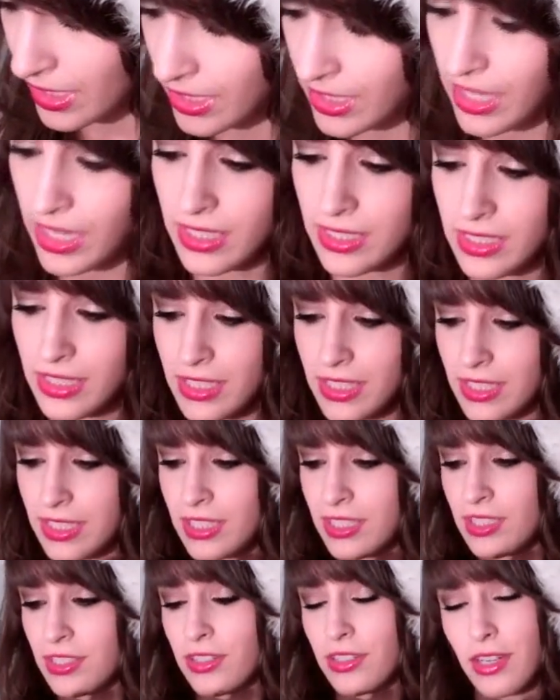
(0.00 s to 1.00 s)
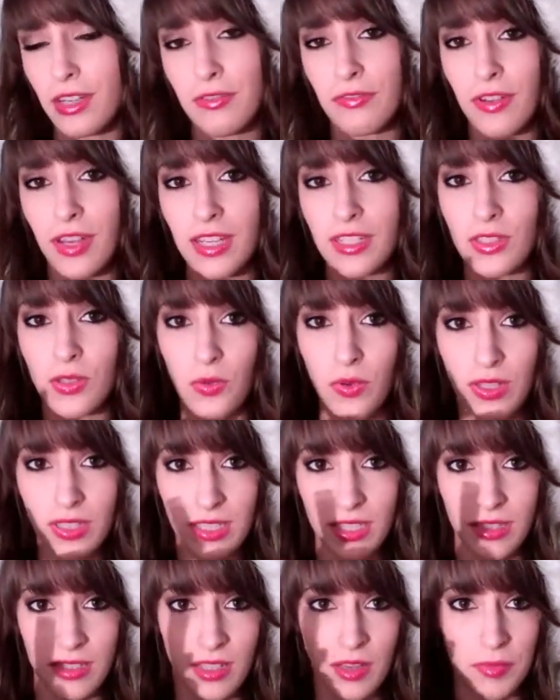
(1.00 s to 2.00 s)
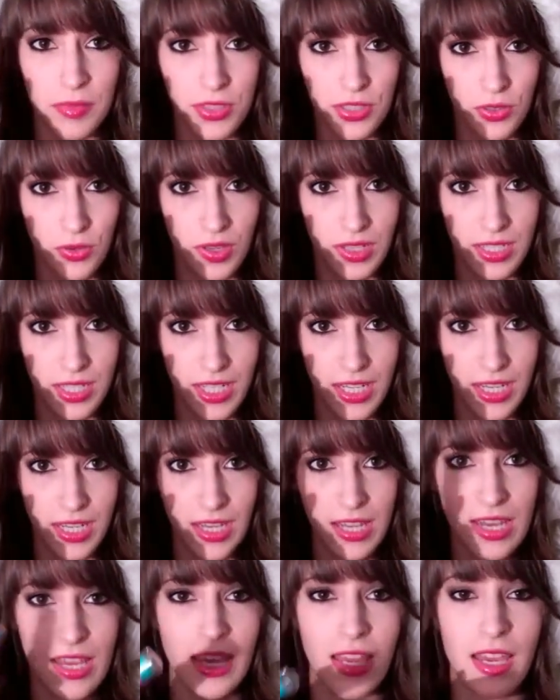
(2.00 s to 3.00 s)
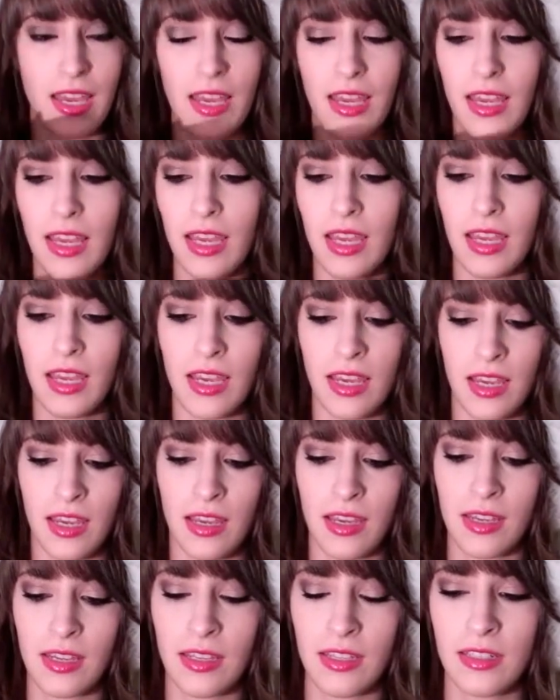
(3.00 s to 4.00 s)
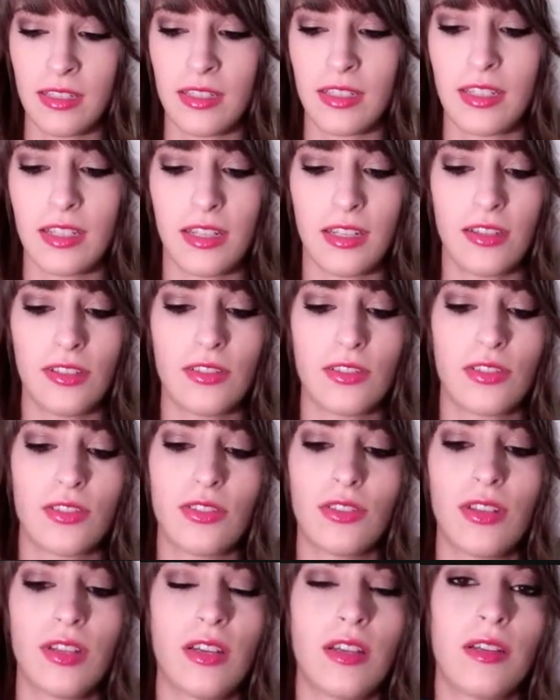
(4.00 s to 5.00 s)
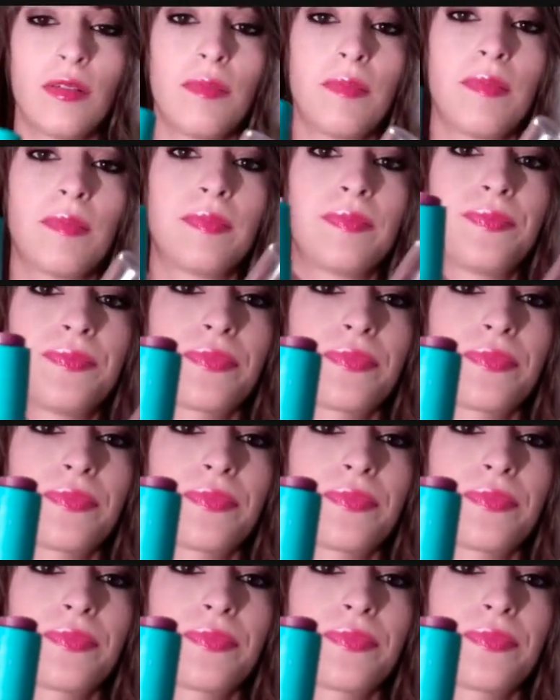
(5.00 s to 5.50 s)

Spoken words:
Yes, this is a Grapevine number 20, and here, I'll screw it up.